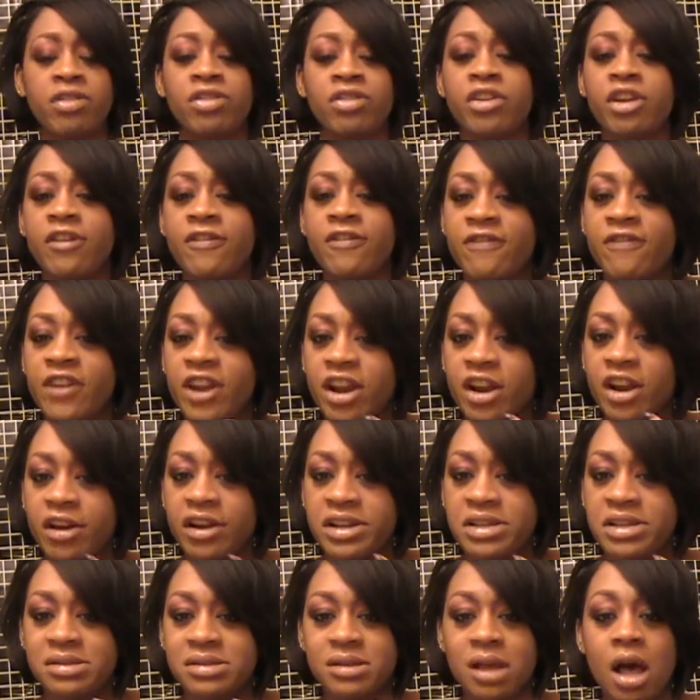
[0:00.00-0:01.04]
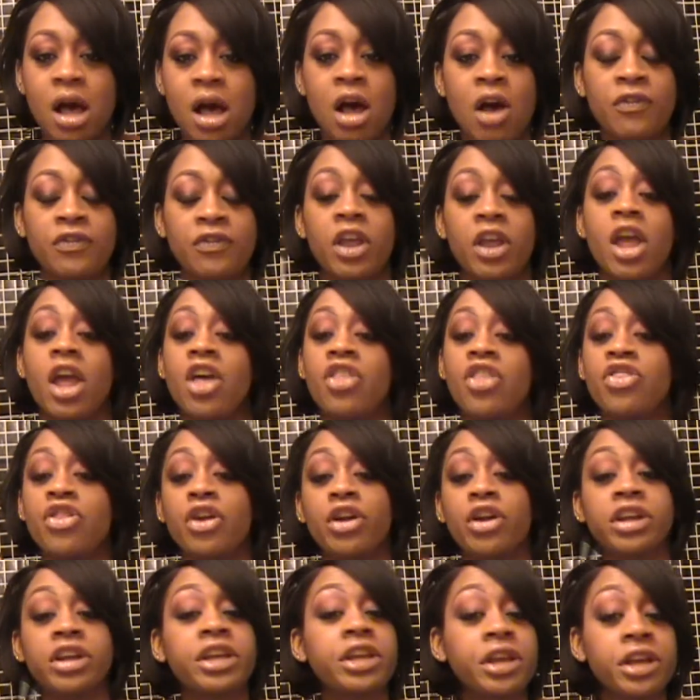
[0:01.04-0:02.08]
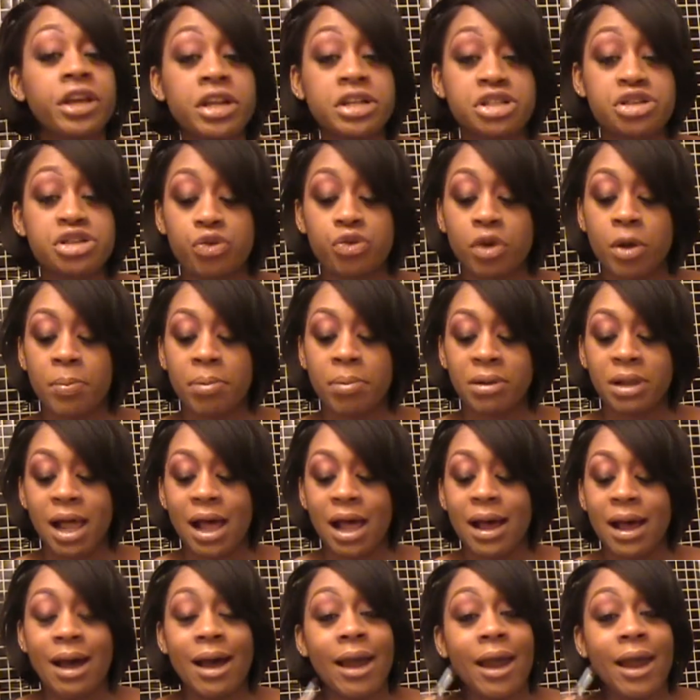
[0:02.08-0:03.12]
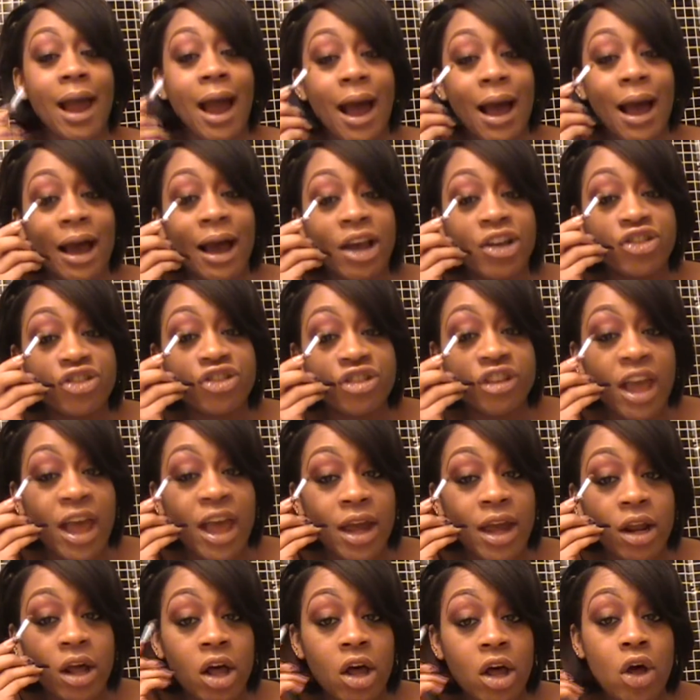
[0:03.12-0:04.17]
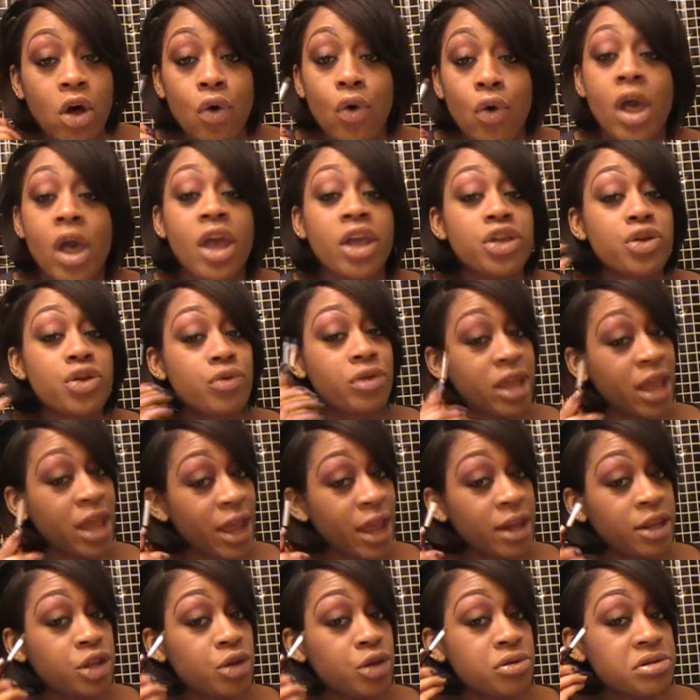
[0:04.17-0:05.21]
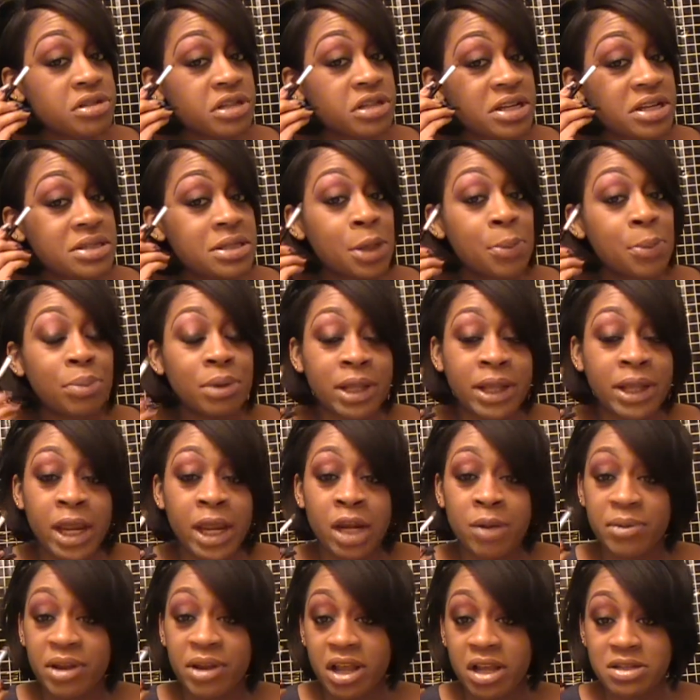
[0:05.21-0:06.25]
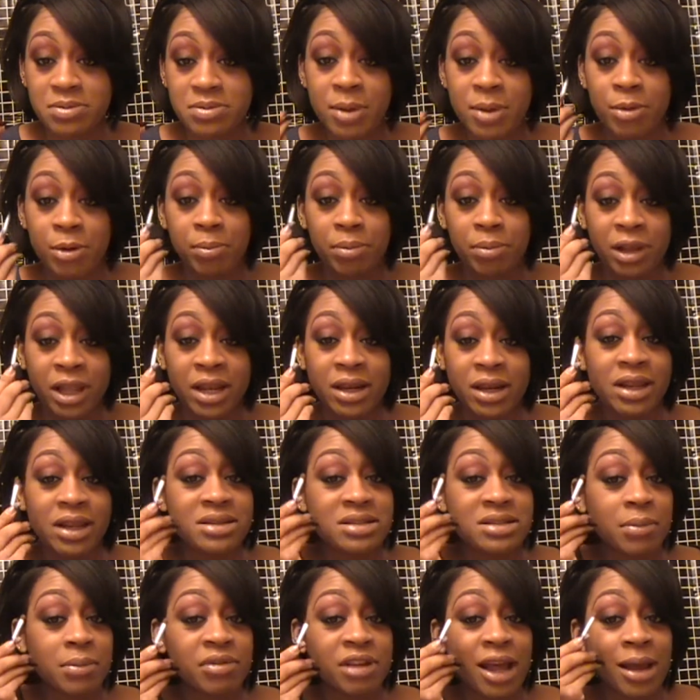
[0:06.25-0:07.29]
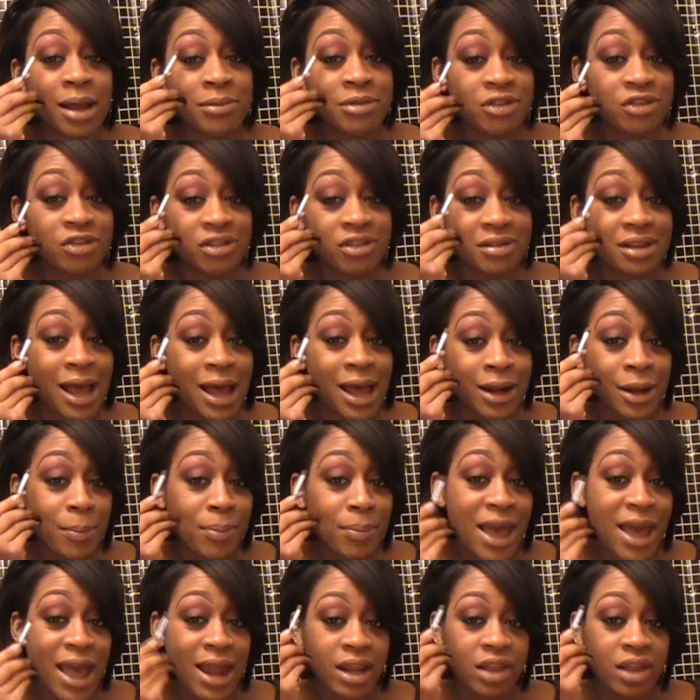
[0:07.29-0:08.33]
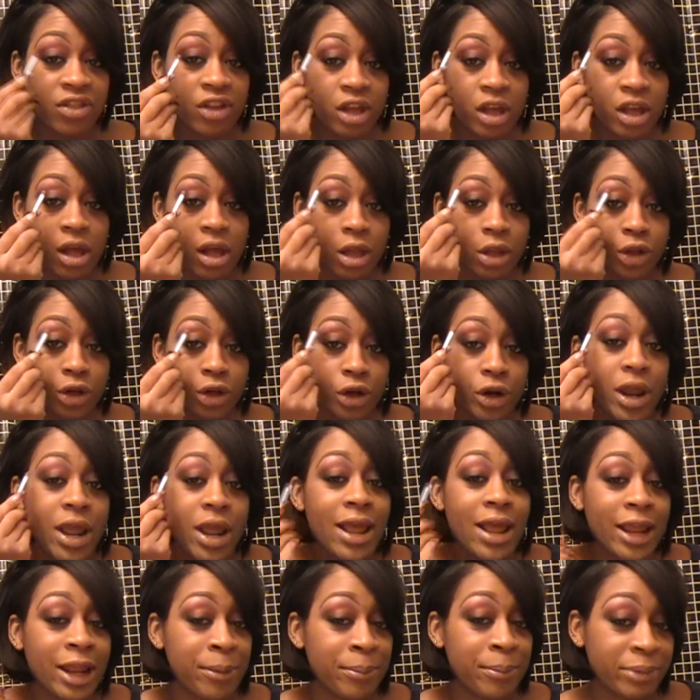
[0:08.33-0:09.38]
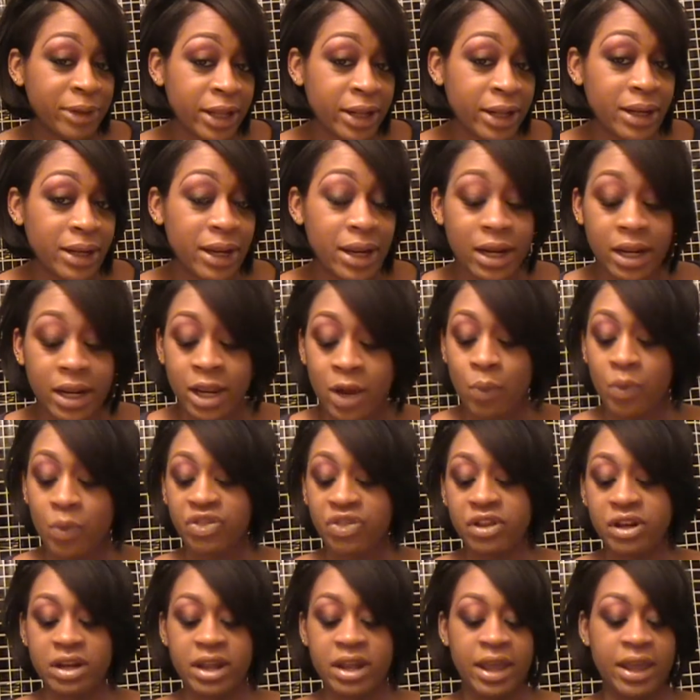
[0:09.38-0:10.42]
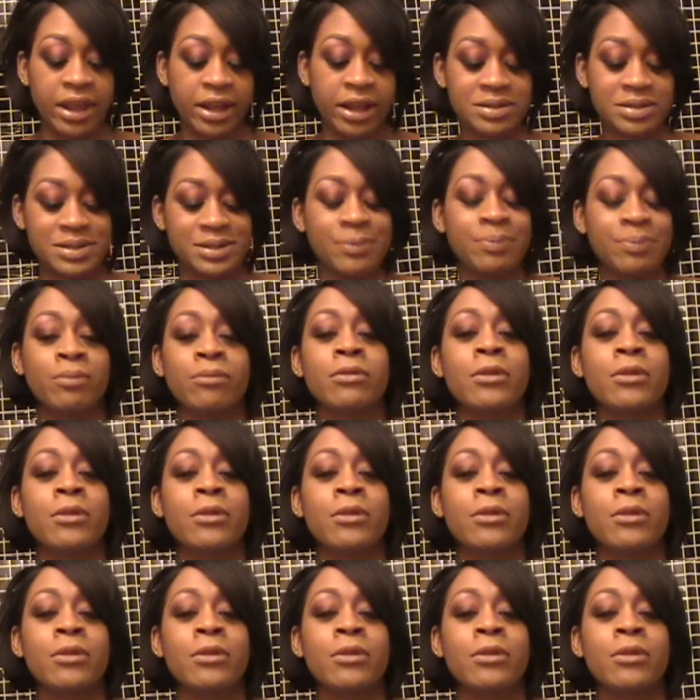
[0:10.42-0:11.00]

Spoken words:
They're very soft. They're good to apply eyeshadow. You can use these to blend because remember, blending sometimes is just kind of patting the color and blending it in with the next.